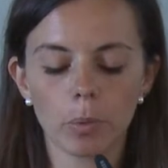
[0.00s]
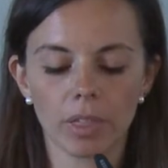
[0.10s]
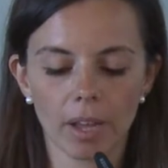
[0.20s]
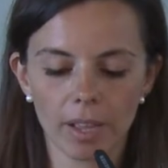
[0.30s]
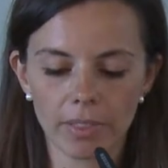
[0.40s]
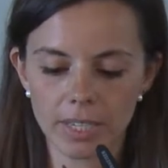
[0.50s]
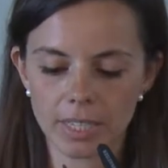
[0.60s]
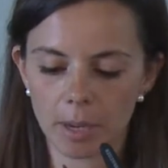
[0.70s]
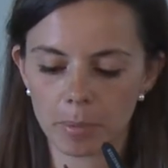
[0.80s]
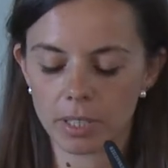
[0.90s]
with a healthy
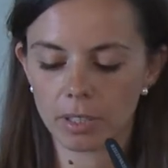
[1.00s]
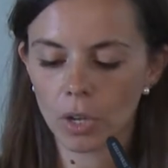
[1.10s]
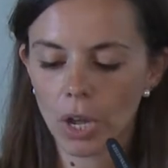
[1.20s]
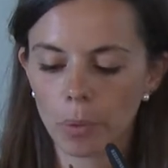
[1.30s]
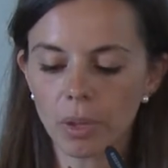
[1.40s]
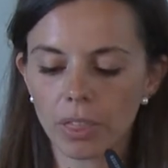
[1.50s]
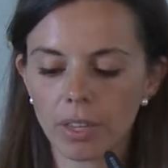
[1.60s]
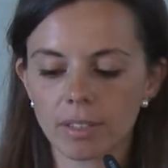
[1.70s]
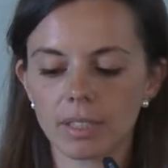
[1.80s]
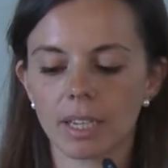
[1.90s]
subject, we
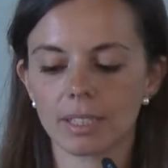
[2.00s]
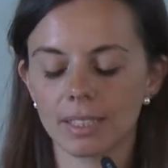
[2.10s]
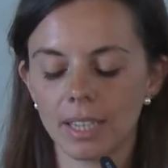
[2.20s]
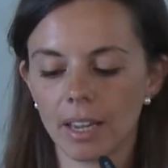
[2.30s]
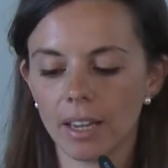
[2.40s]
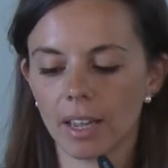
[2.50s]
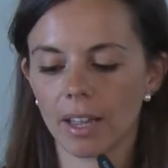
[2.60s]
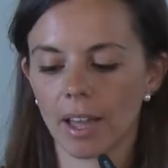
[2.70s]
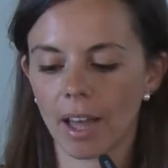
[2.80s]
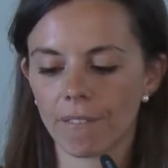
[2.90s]
think that they
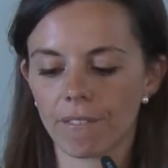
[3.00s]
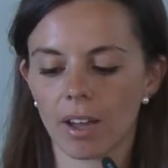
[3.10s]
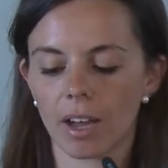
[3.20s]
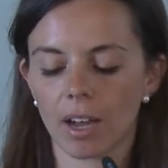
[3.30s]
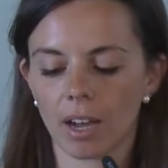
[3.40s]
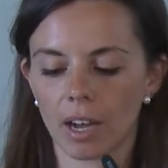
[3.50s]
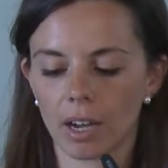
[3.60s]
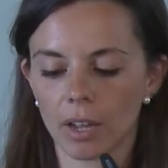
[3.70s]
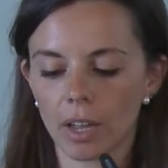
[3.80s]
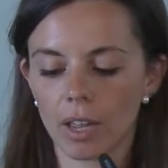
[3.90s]
have
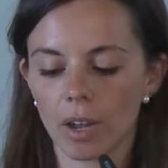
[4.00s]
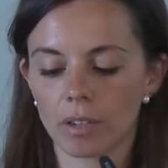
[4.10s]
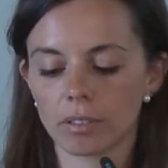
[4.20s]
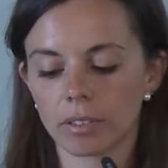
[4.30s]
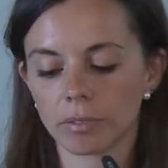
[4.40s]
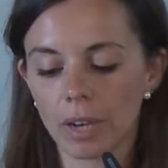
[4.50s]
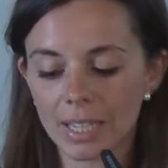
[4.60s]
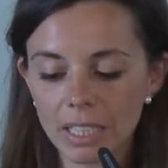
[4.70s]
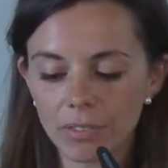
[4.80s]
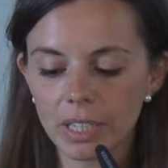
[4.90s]
a
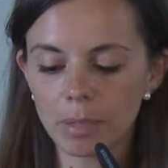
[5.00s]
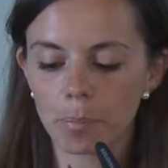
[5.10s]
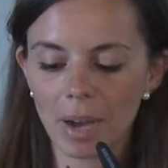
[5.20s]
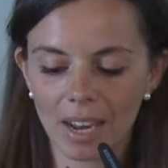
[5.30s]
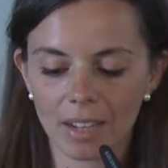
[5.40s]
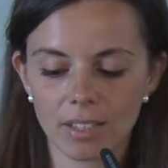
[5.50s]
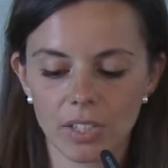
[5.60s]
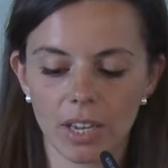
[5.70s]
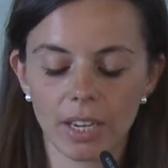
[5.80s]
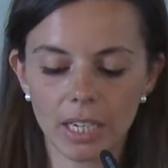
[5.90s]
relatively
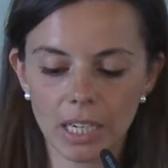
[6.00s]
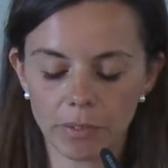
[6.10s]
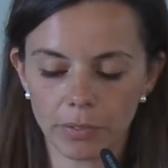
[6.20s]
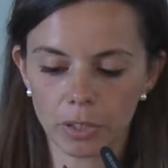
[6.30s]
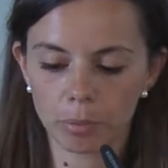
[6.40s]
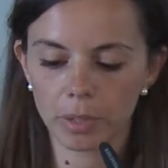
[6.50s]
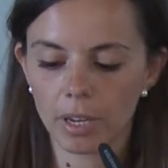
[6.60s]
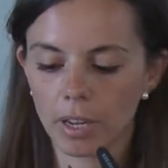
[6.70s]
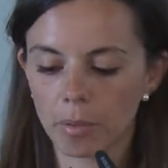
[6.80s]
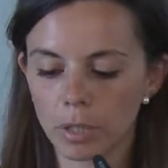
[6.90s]
balanced equilibrium
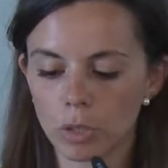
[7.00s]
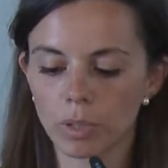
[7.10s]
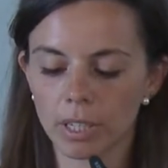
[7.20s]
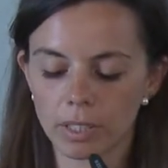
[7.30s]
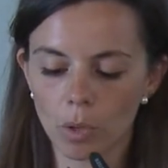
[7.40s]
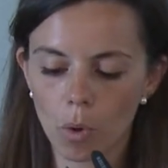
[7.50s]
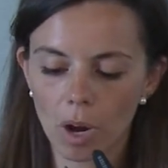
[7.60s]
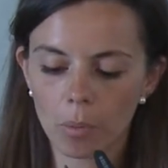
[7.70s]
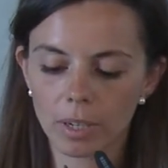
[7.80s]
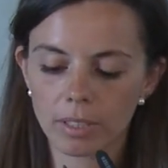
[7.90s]
between
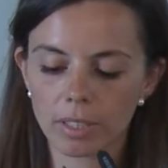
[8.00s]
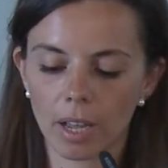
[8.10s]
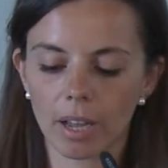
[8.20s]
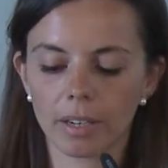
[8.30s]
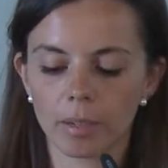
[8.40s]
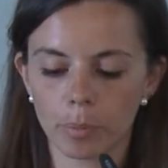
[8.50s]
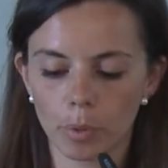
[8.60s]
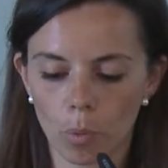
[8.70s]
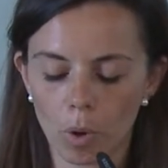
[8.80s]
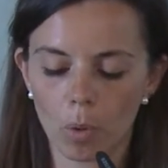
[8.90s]
anticoagulant and
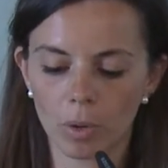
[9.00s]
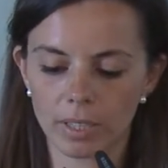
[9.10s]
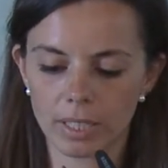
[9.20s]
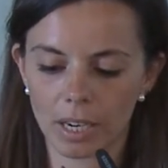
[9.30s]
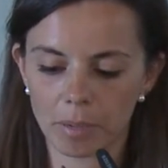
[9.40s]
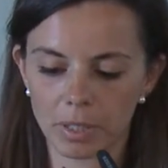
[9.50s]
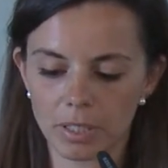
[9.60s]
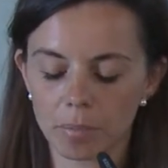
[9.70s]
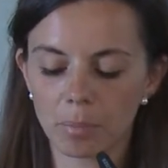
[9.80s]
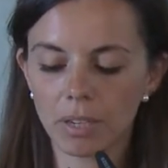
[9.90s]
procoagulant
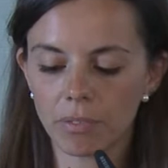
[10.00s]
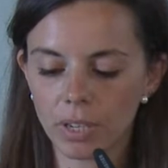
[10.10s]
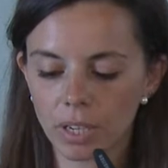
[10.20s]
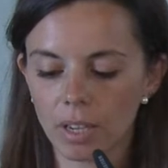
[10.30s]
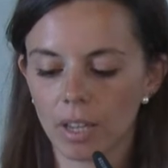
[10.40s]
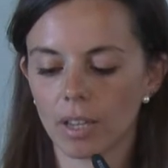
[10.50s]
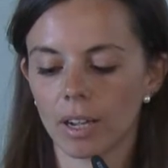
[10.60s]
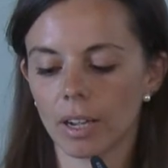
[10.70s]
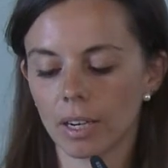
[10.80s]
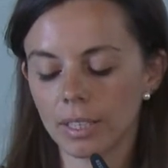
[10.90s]
elements. Maybe
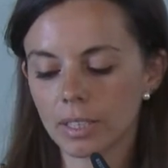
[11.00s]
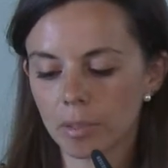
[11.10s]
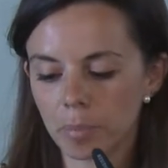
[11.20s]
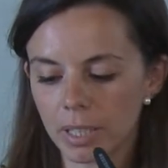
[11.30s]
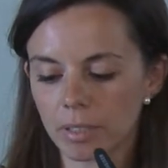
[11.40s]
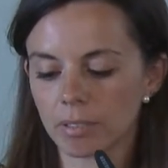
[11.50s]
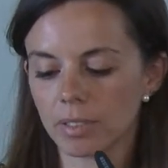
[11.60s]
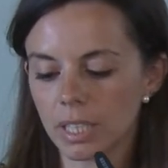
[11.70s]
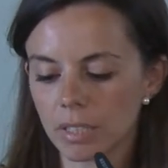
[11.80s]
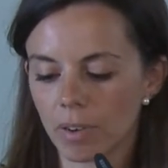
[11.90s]
a little bit
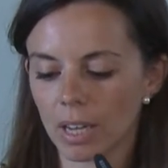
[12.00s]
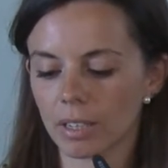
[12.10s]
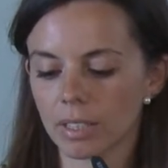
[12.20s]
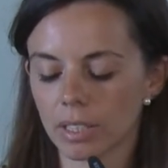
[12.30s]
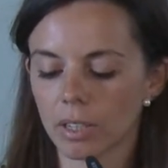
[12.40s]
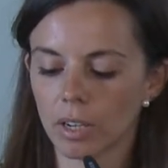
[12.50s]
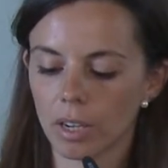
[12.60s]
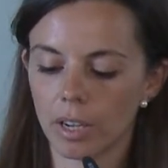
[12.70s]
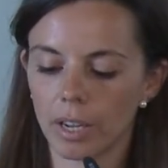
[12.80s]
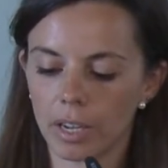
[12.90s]
disbalanced
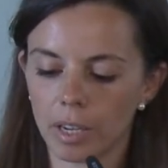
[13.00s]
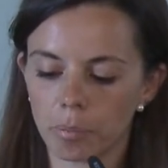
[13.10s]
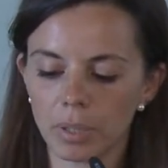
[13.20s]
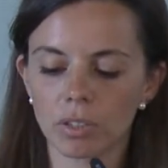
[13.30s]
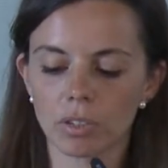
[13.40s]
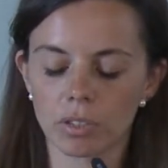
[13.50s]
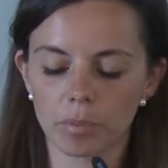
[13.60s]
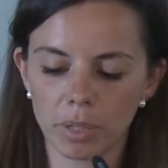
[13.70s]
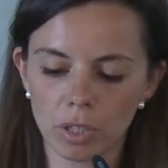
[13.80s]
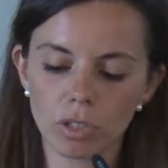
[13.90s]

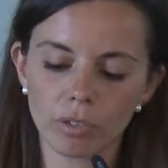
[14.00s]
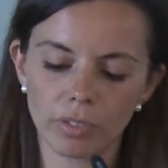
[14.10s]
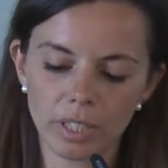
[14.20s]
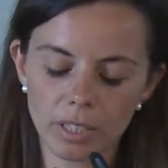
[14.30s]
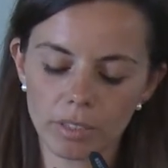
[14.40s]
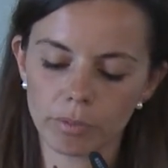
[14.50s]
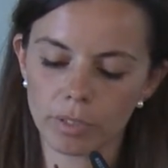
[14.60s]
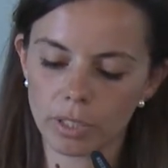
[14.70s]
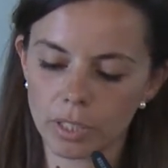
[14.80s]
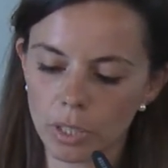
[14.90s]
because of these
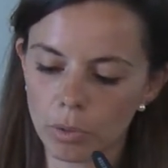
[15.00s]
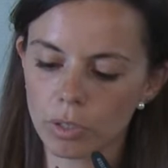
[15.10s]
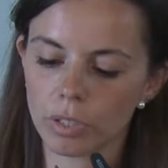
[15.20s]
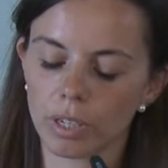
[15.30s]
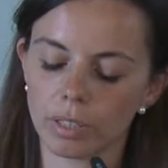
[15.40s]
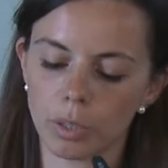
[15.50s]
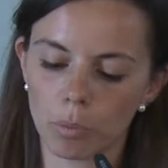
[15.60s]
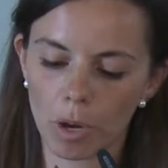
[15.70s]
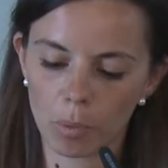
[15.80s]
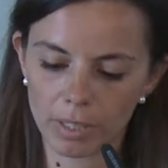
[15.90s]
reduced
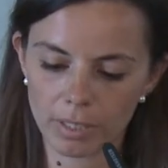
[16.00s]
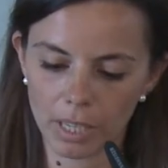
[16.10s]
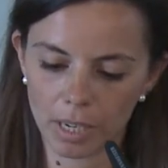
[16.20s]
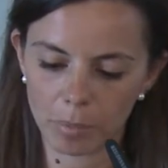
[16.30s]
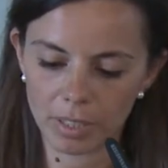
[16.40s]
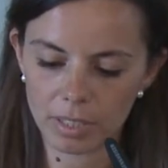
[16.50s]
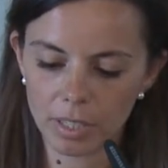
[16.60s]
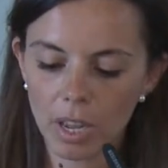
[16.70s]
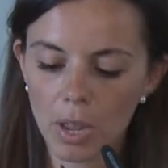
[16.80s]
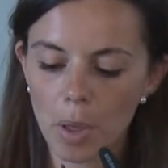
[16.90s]
anticoagulant elements.
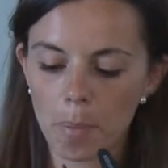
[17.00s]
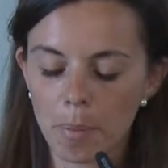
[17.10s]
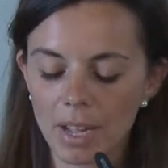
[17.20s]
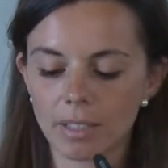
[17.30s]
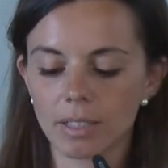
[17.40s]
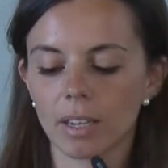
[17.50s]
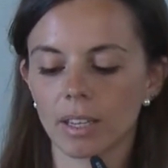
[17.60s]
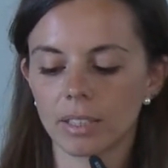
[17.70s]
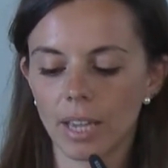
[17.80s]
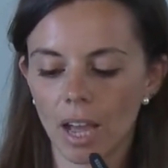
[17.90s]
But
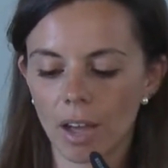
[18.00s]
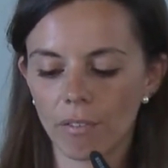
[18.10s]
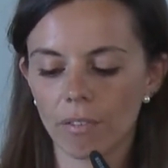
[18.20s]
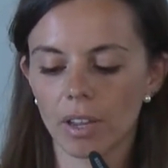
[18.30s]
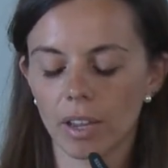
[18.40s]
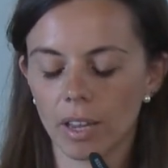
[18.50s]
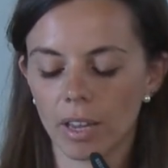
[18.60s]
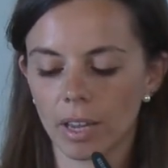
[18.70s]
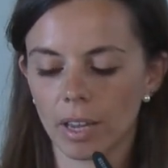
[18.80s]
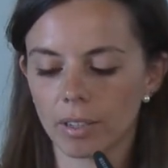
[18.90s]
they have.
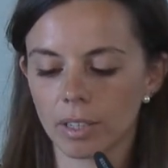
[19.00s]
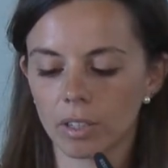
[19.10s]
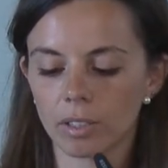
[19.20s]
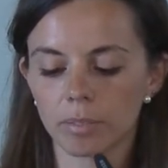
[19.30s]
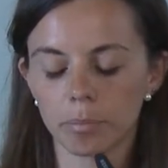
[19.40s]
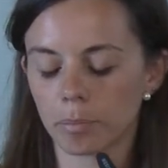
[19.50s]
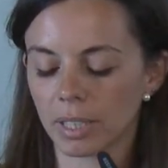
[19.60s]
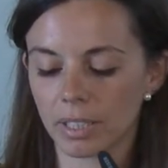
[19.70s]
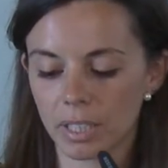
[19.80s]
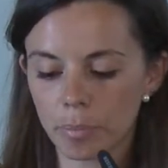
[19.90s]

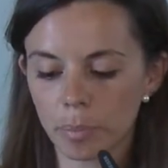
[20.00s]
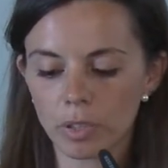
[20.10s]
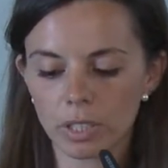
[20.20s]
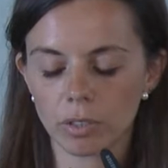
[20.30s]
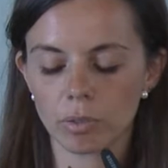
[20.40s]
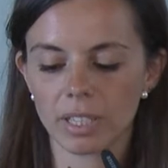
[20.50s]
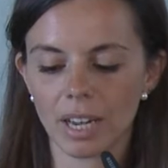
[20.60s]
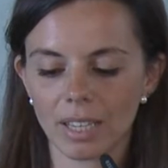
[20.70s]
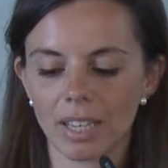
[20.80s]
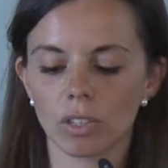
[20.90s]
But it's important to
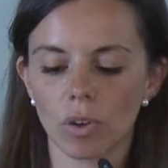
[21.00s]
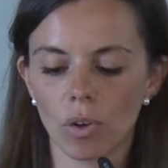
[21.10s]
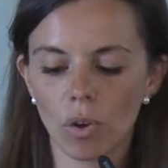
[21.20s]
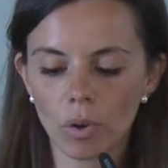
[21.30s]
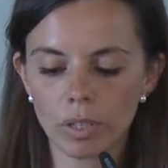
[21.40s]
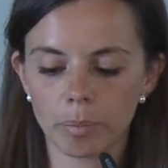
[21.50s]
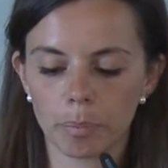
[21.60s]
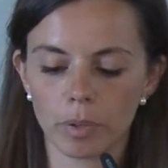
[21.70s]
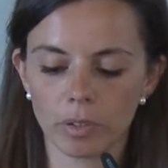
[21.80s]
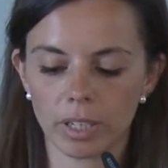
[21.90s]
say that all the
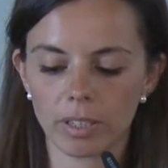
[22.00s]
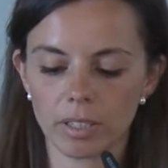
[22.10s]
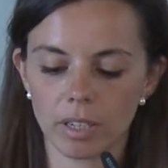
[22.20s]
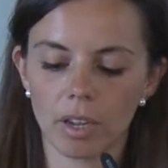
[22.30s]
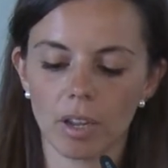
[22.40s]
proteins,